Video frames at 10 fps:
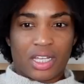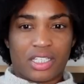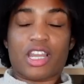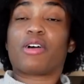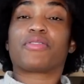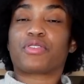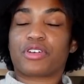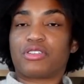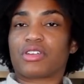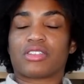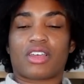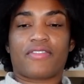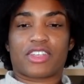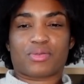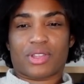Now, of course, you can solve
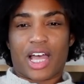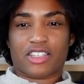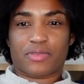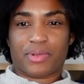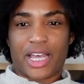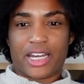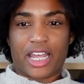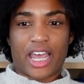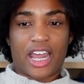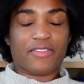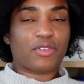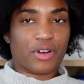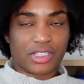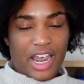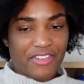this with lots of planning, and of
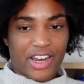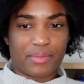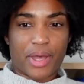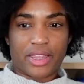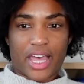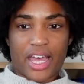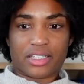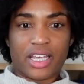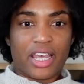course, I recommend that.